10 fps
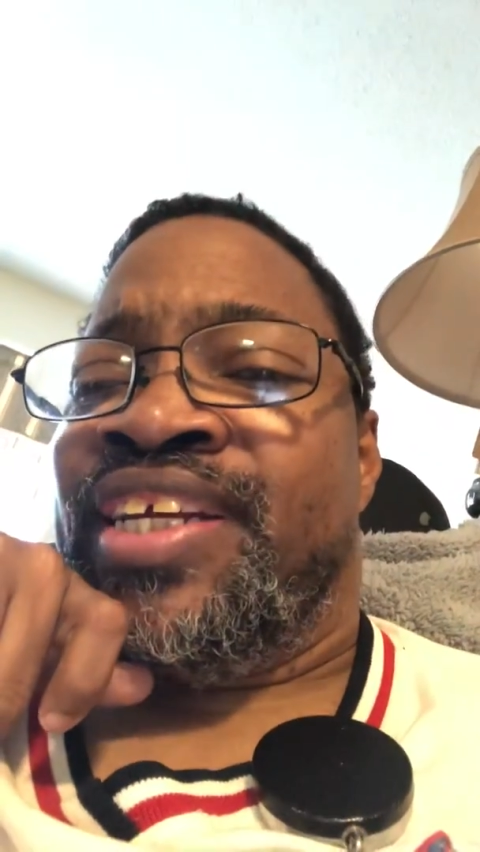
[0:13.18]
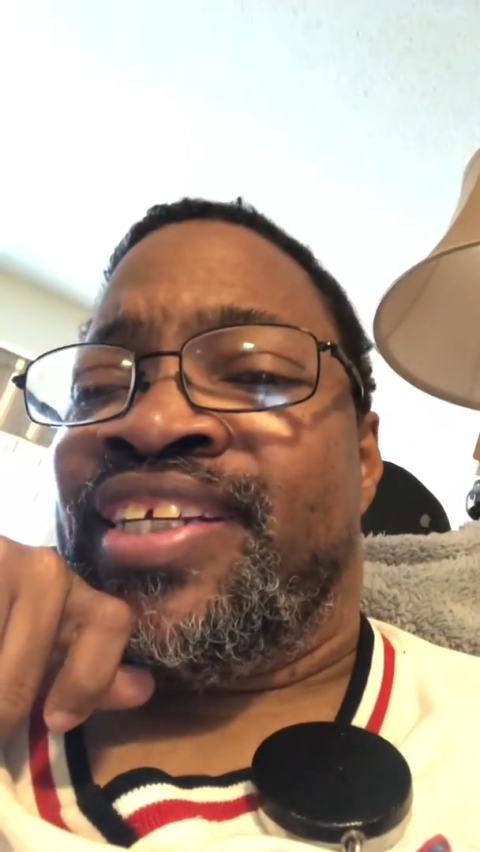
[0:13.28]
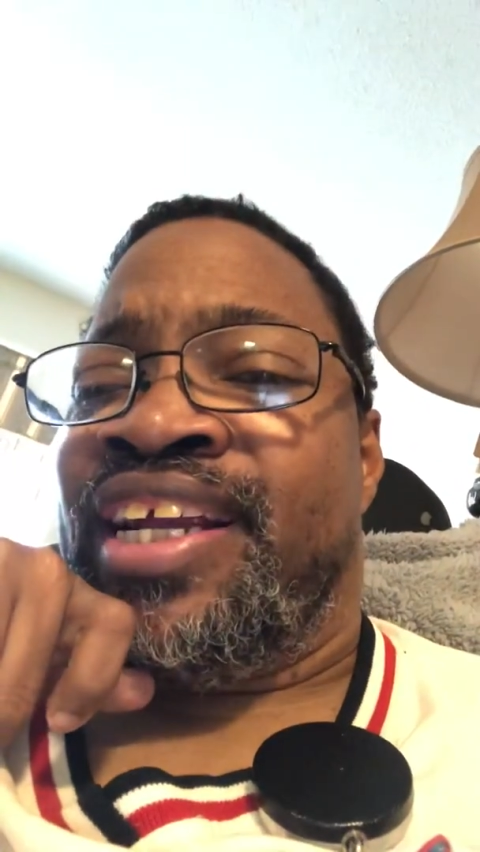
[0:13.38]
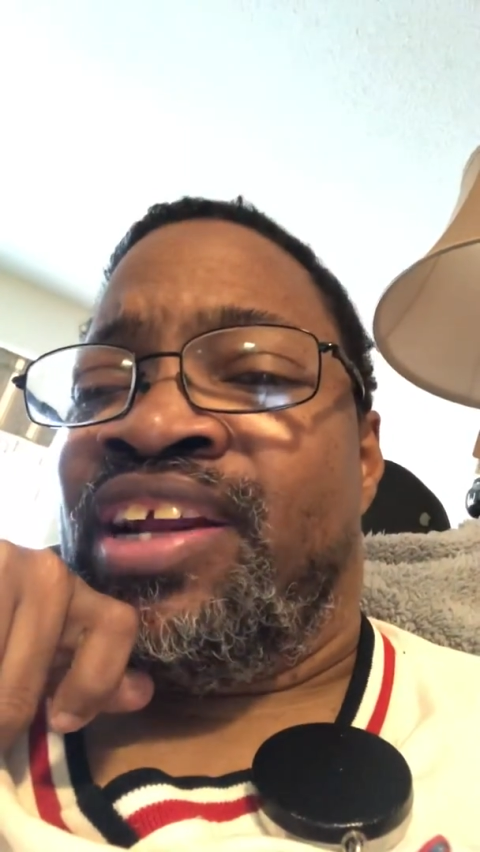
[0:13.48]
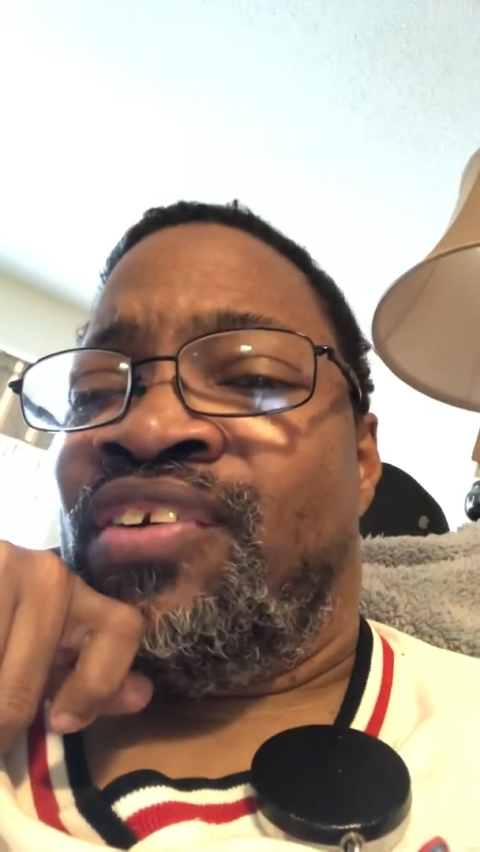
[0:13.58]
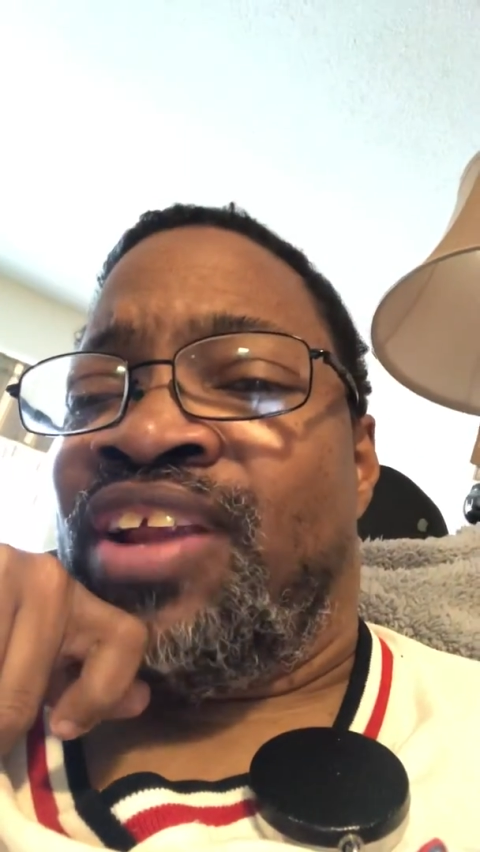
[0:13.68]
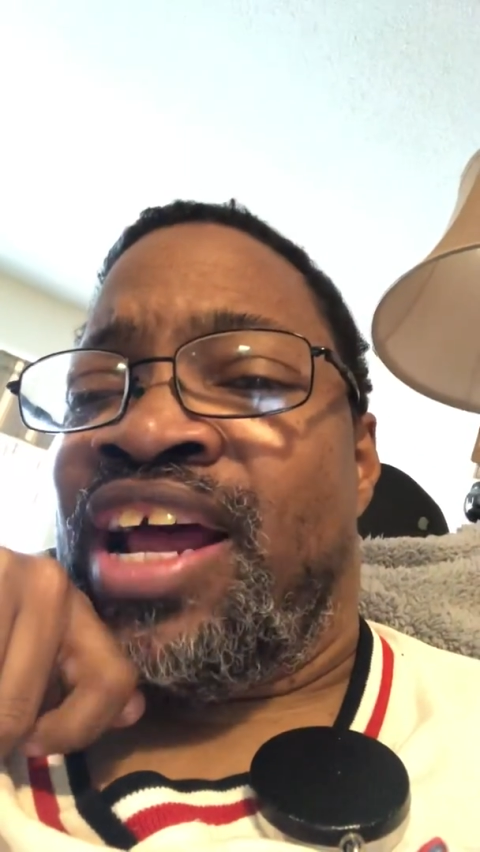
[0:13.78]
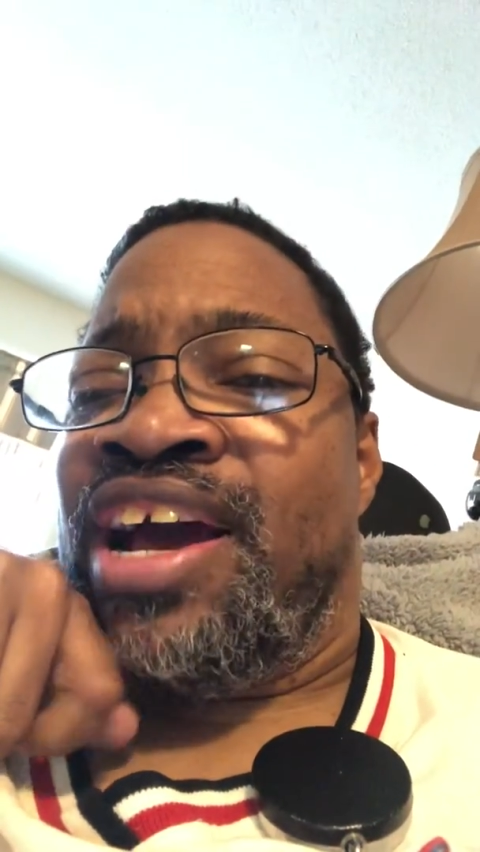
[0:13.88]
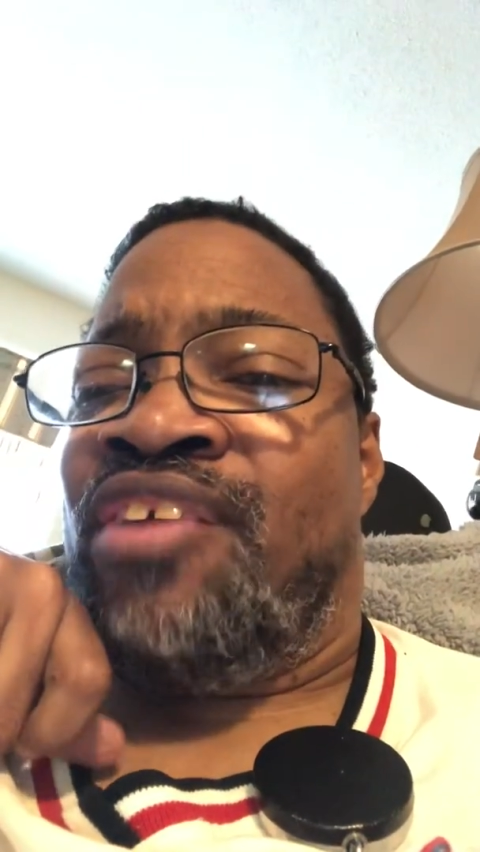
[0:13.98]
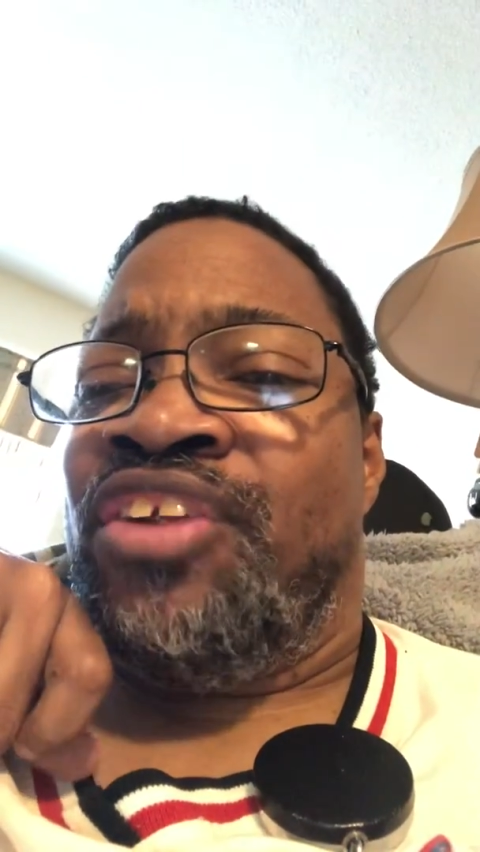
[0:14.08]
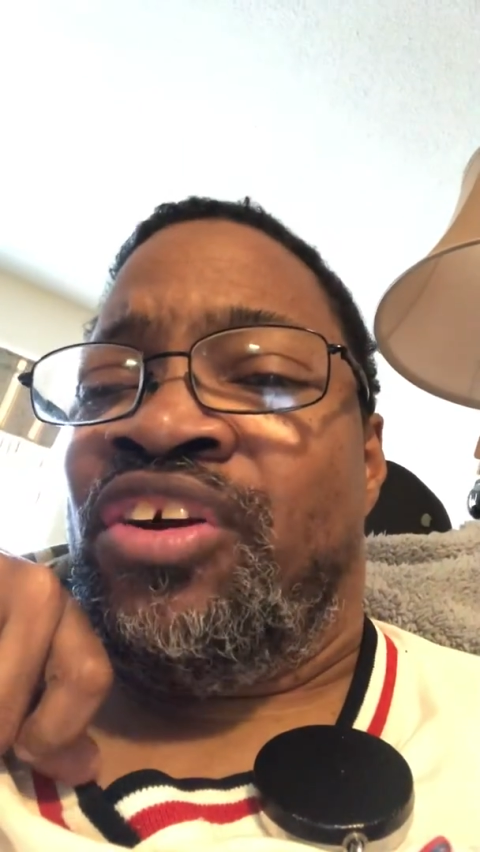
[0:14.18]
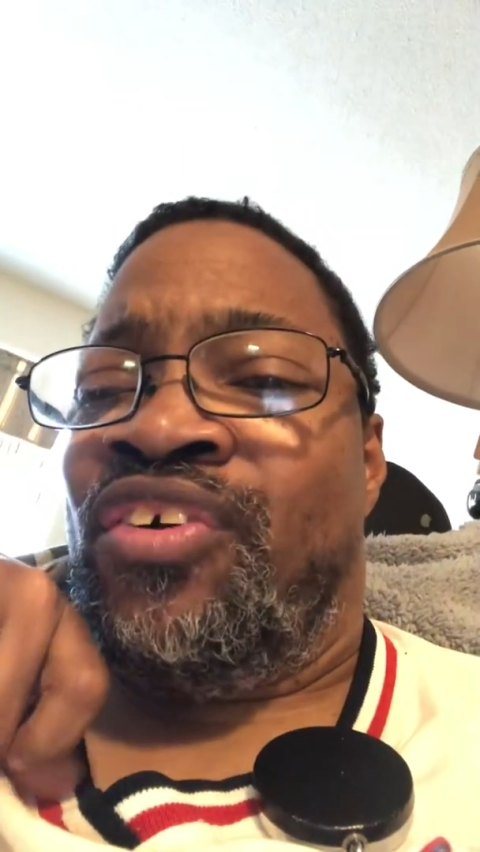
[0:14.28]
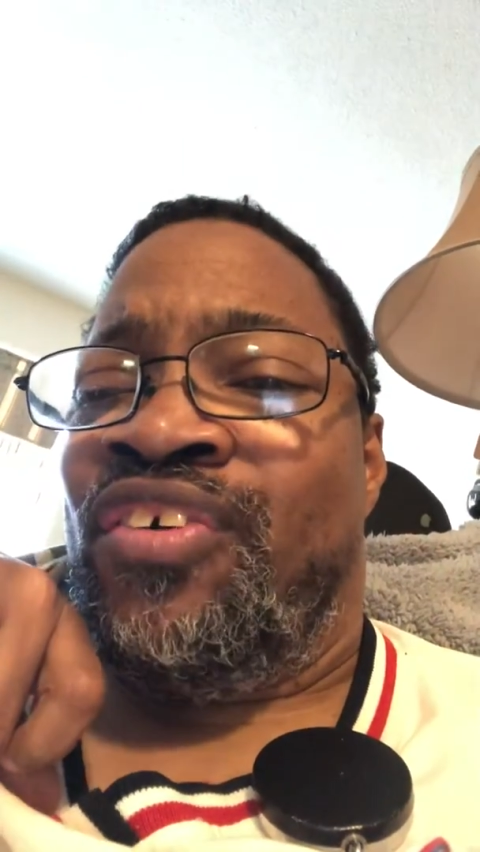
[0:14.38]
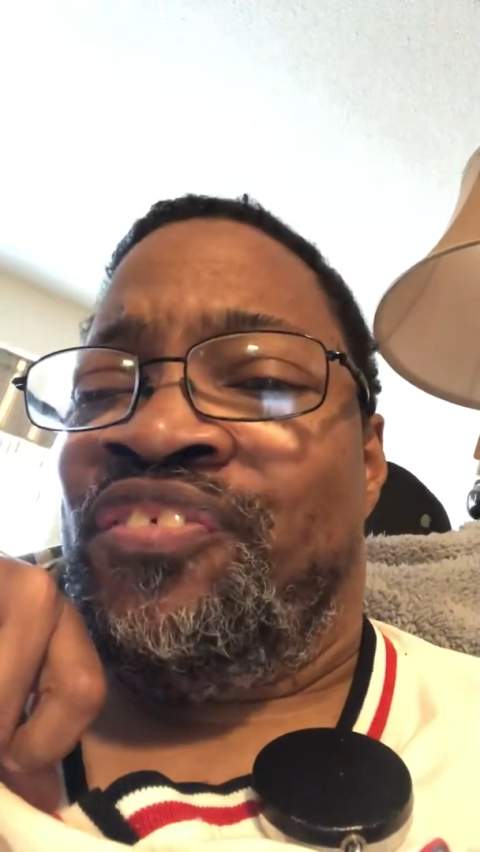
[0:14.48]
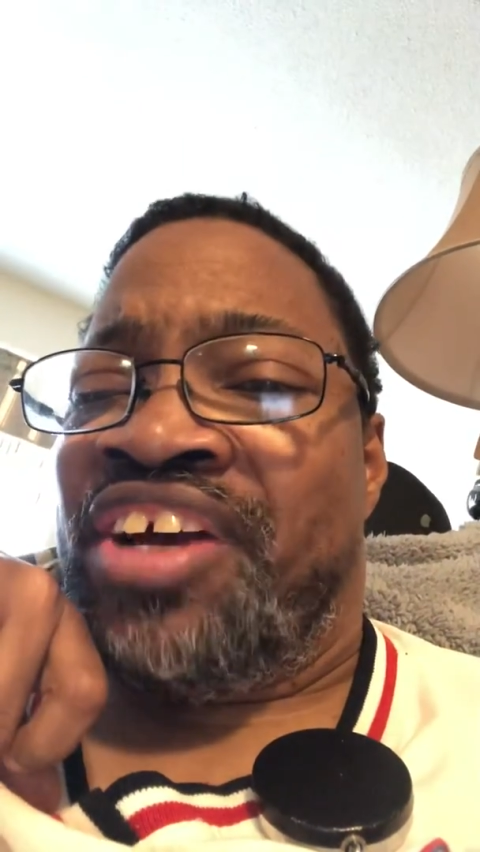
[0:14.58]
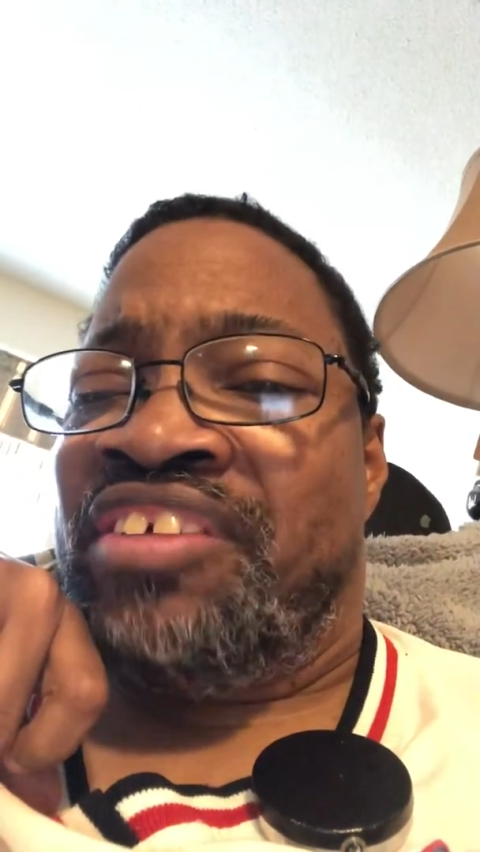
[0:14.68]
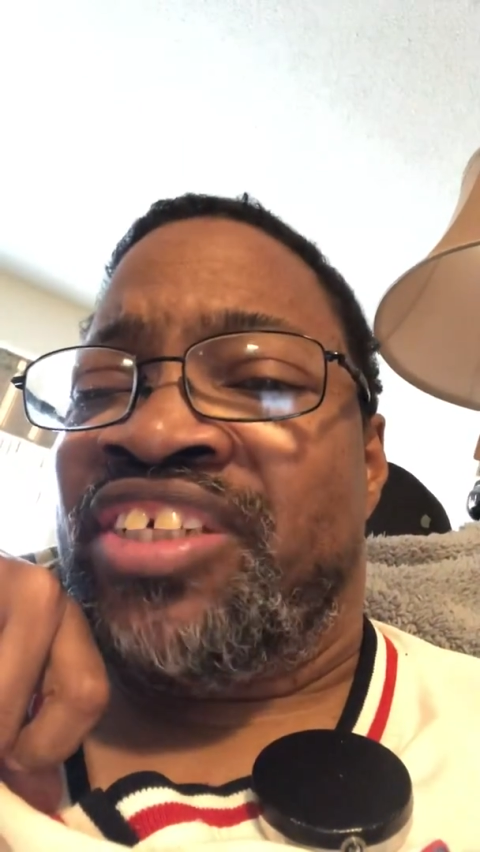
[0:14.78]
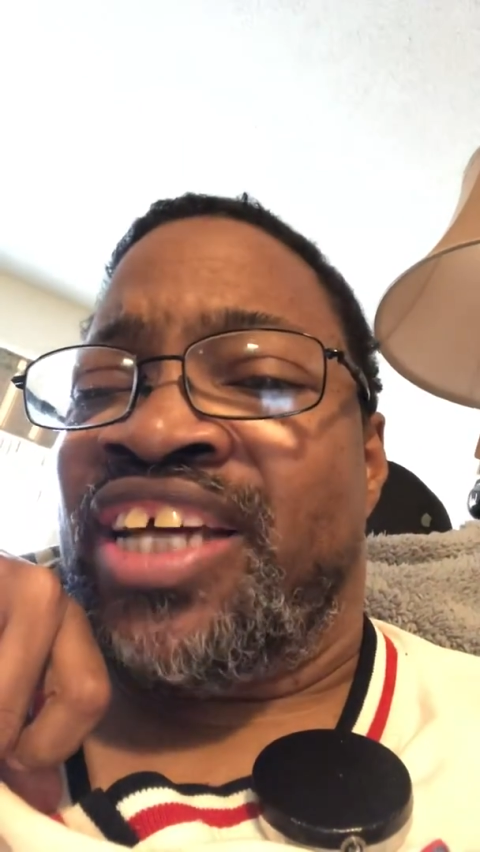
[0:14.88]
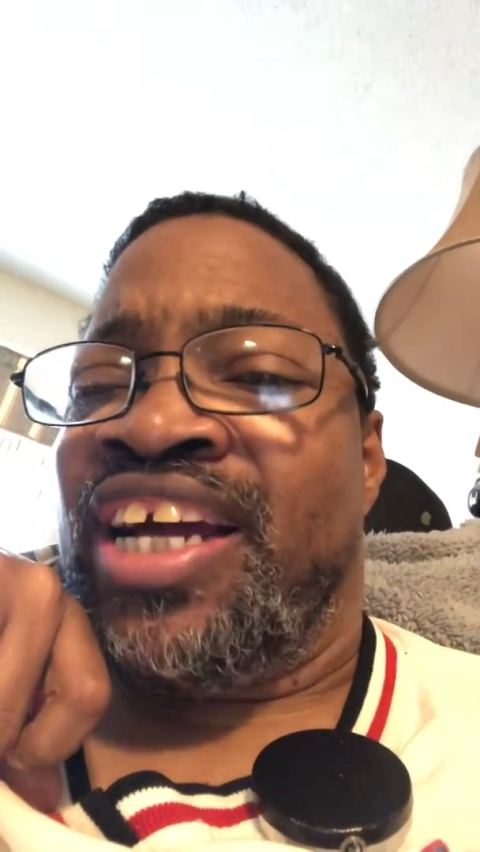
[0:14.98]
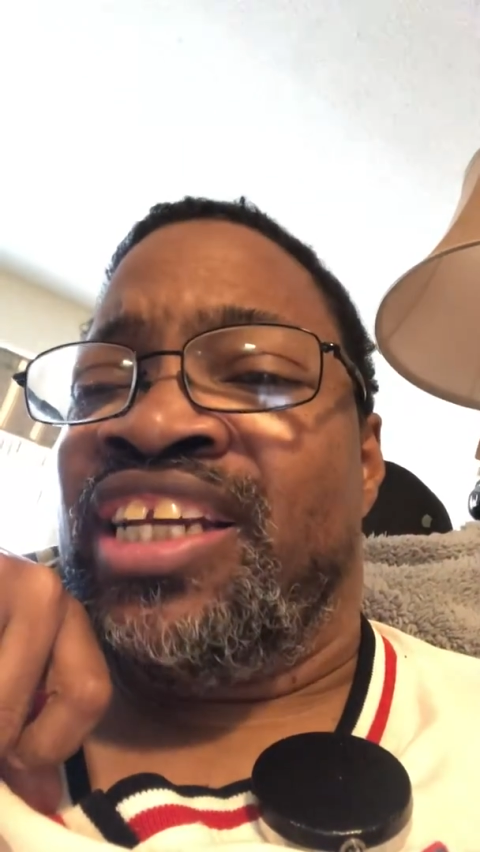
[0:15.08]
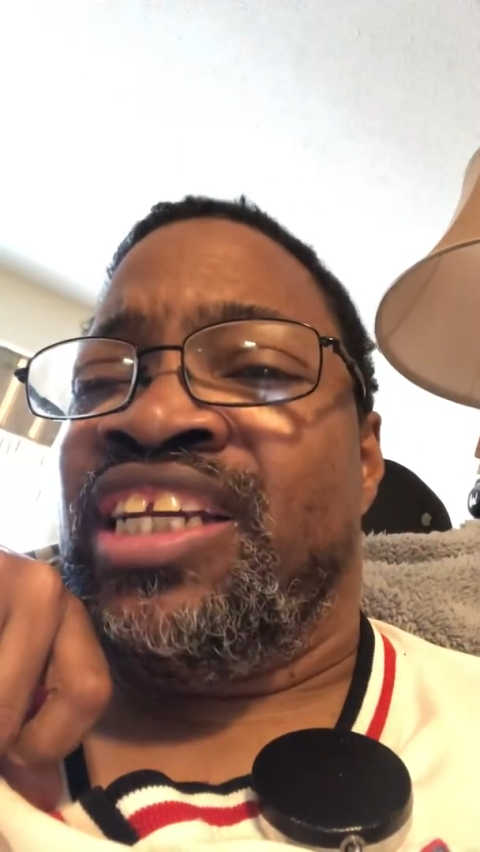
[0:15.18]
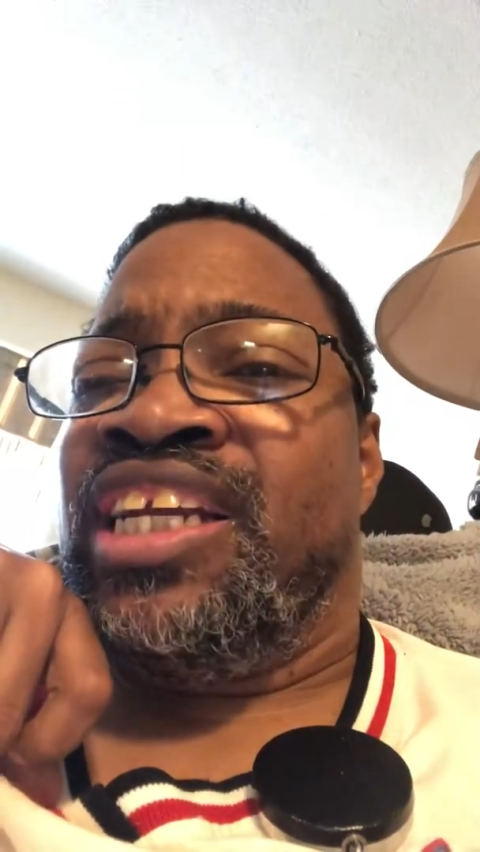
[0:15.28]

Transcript: selling online on your own website,